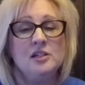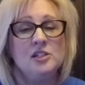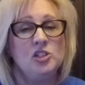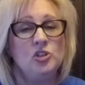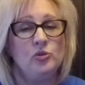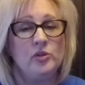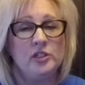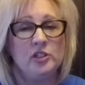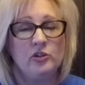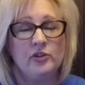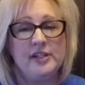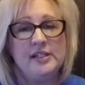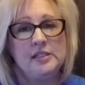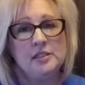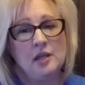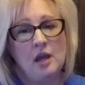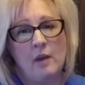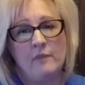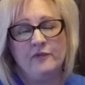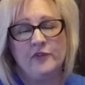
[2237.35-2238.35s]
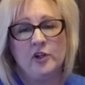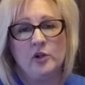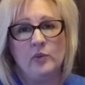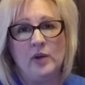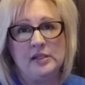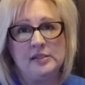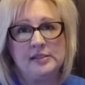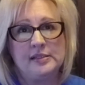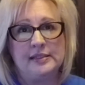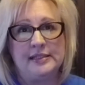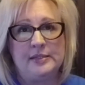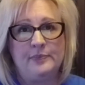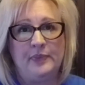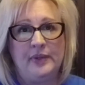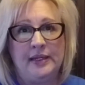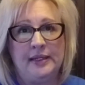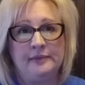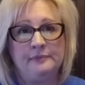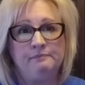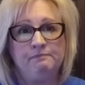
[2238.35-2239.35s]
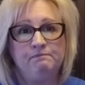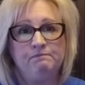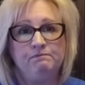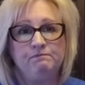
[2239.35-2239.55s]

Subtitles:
to increase comfort while sleeping.